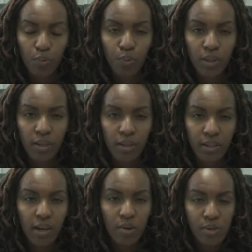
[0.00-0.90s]

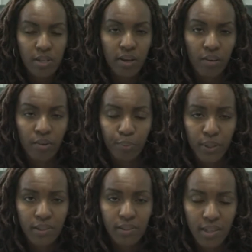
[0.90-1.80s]
the county
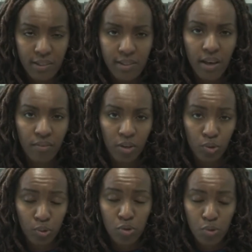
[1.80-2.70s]
government does have a
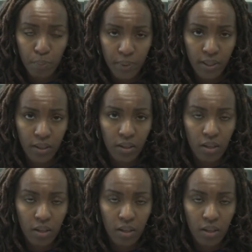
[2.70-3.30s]
role to play.